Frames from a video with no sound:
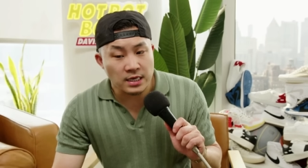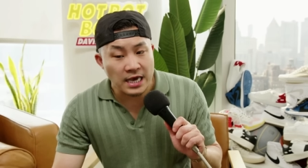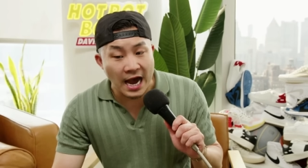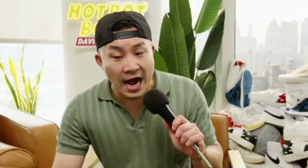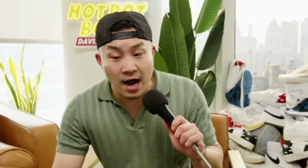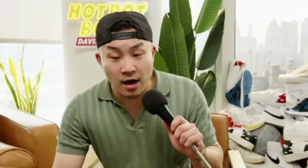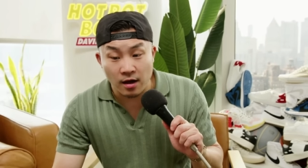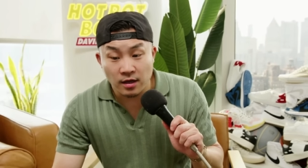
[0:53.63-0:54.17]

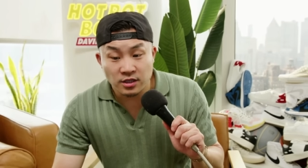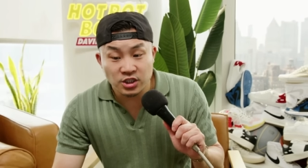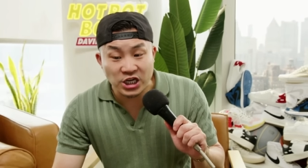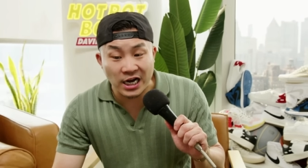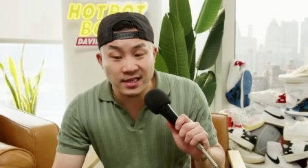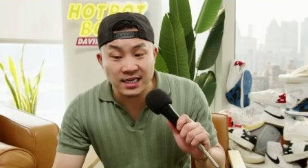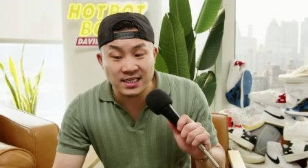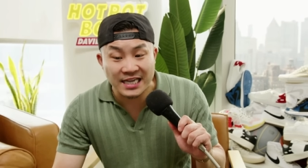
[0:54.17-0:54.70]
Yeah,
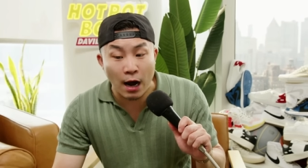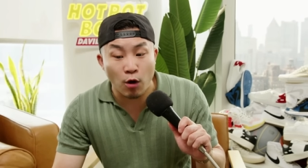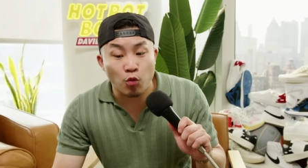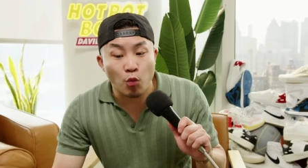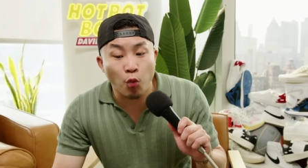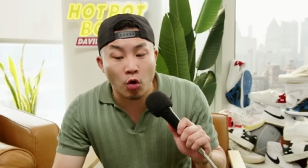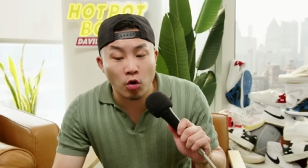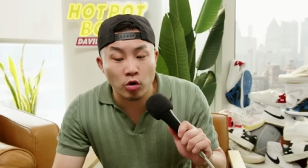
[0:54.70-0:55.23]
check this
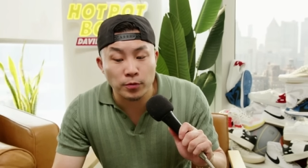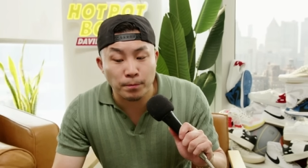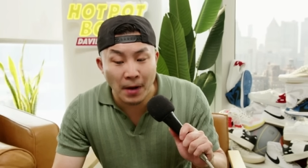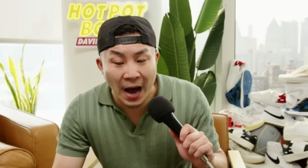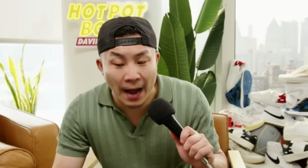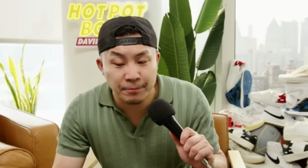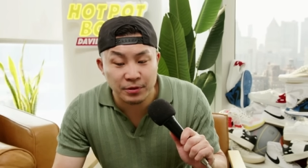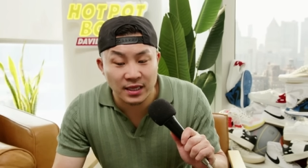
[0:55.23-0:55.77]
out. World
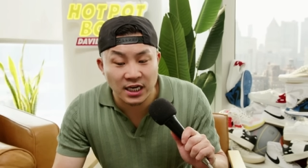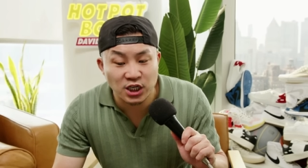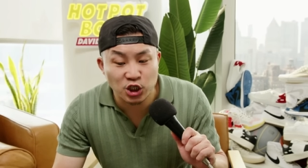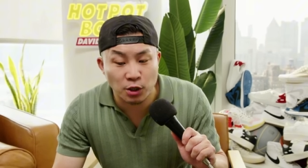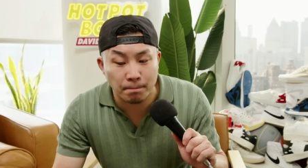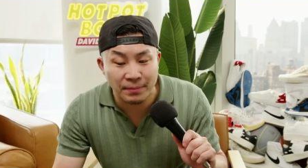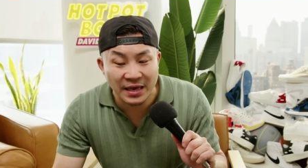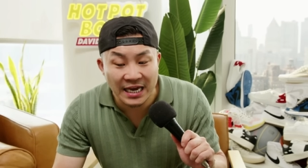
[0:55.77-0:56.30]

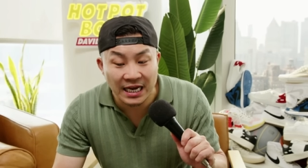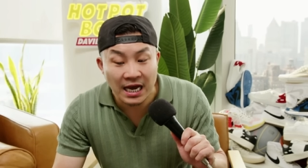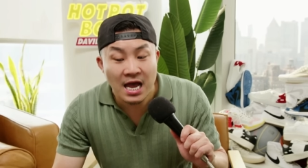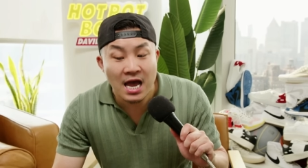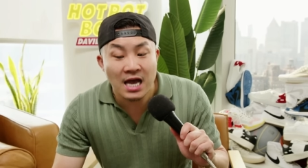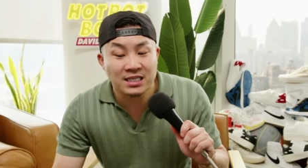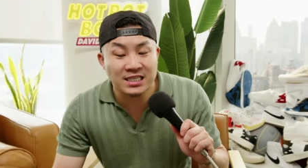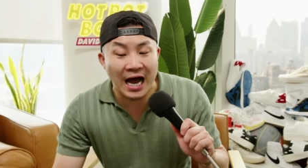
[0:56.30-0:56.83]
population peak,
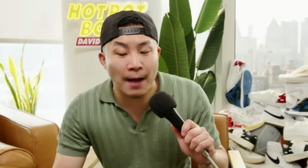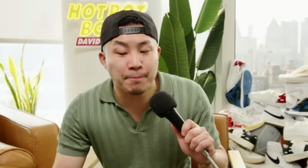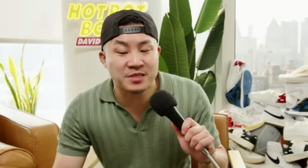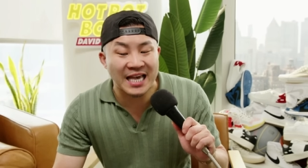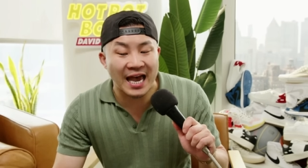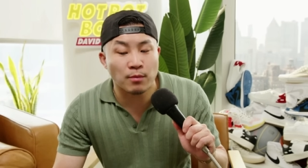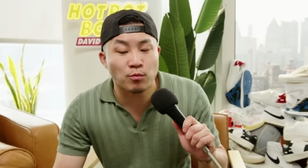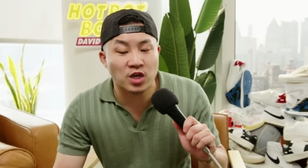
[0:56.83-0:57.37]
top
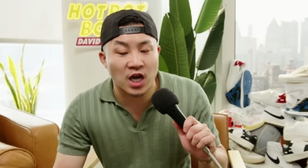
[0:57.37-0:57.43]
10